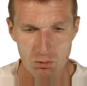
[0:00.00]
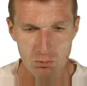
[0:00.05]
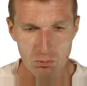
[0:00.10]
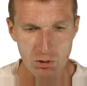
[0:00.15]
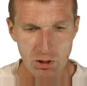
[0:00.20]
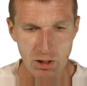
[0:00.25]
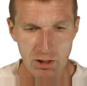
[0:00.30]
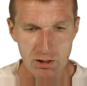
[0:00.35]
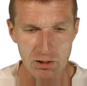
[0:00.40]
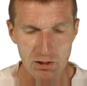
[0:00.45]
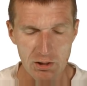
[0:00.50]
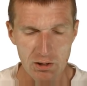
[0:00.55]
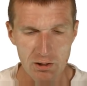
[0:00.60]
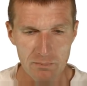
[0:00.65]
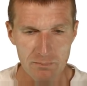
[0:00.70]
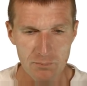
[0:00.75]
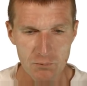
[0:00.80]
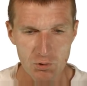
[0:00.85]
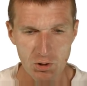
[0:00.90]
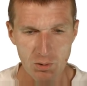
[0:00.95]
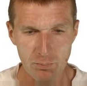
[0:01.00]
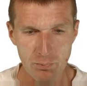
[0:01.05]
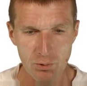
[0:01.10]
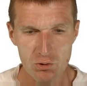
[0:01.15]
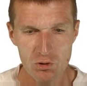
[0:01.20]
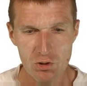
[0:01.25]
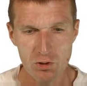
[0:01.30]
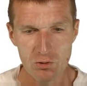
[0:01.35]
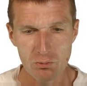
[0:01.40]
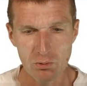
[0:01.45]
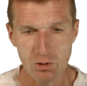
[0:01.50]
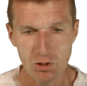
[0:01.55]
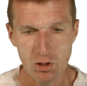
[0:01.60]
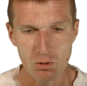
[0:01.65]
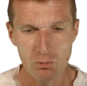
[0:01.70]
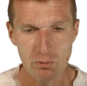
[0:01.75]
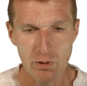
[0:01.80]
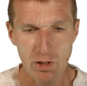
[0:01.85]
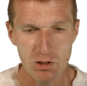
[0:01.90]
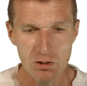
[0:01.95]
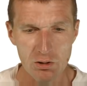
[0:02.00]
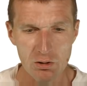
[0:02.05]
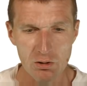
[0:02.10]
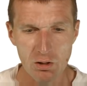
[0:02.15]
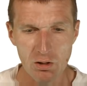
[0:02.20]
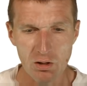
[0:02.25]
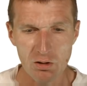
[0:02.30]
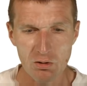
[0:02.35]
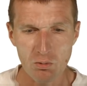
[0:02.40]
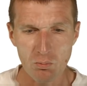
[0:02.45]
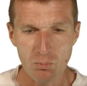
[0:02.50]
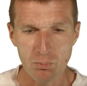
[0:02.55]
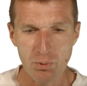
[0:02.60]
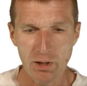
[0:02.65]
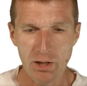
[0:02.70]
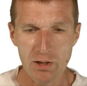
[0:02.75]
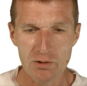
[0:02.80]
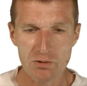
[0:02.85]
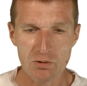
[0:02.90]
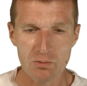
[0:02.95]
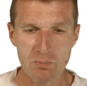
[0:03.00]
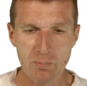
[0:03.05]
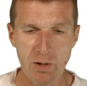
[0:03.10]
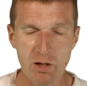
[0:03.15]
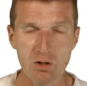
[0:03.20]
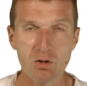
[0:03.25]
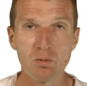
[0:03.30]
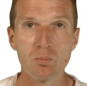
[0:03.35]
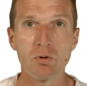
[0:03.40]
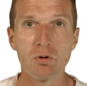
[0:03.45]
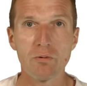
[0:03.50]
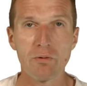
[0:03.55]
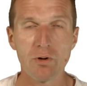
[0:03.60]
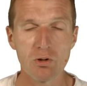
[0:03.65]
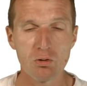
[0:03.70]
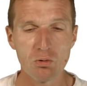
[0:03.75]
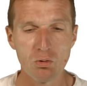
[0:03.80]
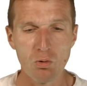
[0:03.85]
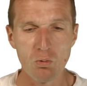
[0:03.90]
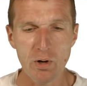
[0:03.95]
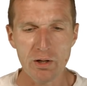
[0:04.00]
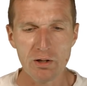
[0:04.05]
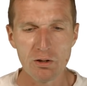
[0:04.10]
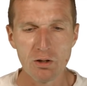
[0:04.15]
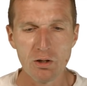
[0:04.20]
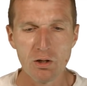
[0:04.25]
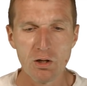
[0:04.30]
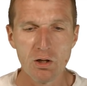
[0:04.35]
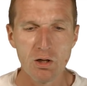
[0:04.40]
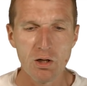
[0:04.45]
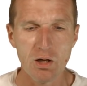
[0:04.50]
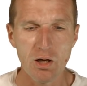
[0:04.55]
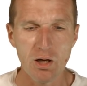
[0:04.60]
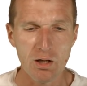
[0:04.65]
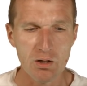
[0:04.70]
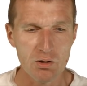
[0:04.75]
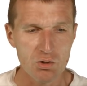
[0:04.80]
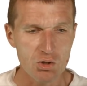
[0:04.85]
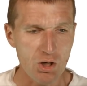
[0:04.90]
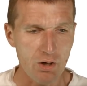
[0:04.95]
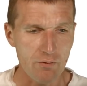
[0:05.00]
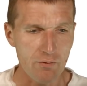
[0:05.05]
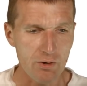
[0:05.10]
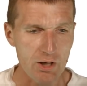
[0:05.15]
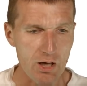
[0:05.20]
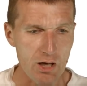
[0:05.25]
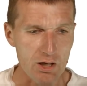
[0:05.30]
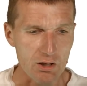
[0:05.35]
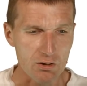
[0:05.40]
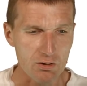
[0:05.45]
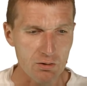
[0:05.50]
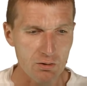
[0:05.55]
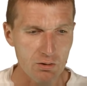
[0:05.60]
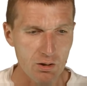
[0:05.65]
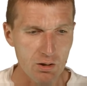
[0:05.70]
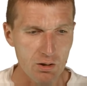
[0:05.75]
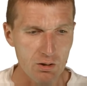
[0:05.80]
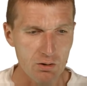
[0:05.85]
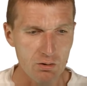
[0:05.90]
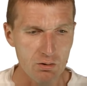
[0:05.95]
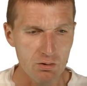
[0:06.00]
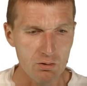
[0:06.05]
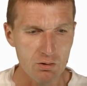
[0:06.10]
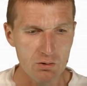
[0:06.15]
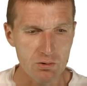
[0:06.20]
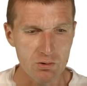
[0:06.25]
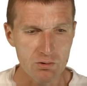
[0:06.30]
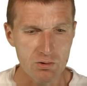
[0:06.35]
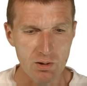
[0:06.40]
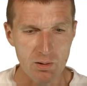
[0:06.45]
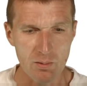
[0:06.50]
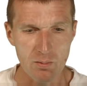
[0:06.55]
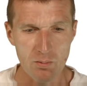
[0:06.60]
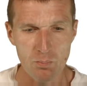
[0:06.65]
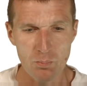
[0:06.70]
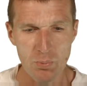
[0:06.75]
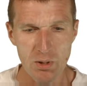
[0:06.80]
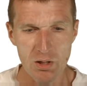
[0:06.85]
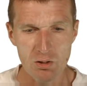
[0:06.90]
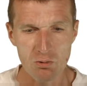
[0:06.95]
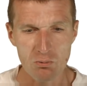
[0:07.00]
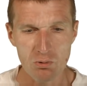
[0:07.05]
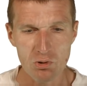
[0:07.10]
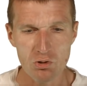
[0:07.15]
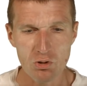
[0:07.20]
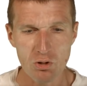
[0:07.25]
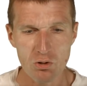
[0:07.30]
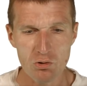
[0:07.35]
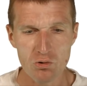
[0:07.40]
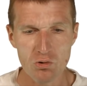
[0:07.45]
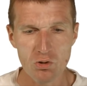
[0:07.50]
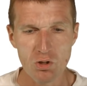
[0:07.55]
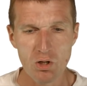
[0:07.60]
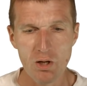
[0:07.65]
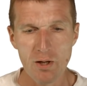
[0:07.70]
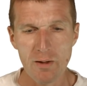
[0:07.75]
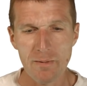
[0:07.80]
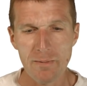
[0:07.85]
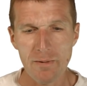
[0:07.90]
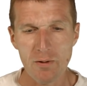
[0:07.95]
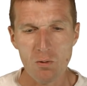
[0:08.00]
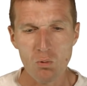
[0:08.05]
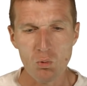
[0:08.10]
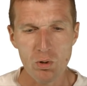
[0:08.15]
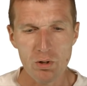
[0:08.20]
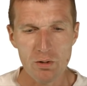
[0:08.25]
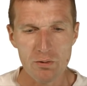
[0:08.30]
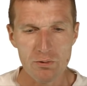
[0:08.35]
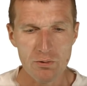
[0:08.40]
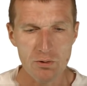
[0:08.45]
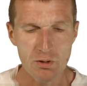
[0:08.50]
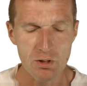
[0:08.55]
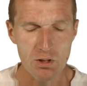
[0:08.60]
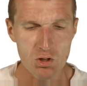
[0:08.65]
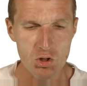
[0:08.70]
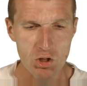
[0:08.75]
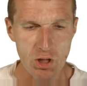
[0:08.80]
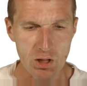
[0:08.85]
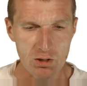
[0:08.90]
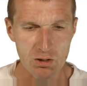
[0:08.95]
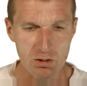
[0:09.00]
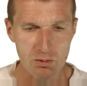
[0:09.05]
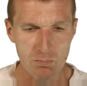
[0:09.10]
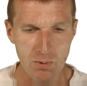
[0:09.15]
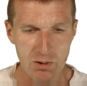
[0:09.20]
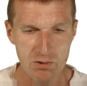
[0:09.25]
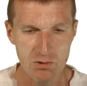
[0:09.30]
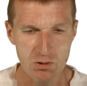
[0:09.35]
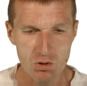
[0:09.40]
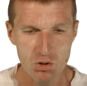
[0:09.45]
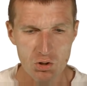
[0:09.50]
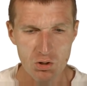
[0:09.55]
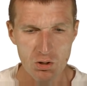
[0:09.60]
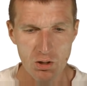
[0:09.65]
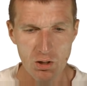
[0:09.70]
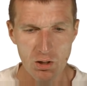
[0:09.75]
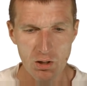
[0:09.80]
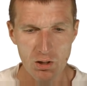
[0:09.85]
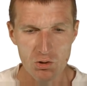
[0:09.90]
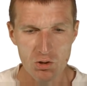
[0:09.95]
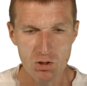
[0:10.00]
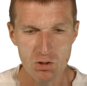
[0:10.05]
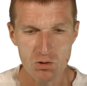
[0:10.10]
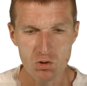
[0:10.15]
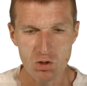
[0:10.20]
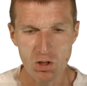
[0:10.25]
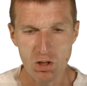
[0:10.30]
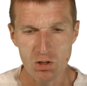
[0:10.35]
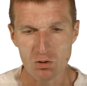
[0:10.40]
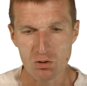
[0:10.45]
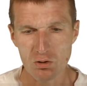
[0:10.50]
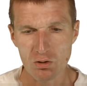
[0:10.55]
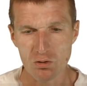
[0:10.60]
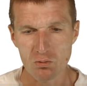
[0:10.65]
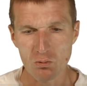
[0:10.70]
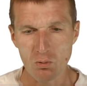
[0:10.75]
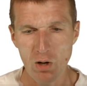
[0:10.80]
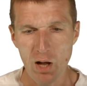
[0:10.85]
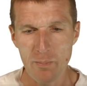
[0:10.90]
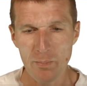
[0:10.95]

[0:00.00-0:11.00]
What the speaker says: to the IDE. So the project is already created and it comprises MicroProfile 201 and Java 8. And this is a ping resource with injected message. I just changed this to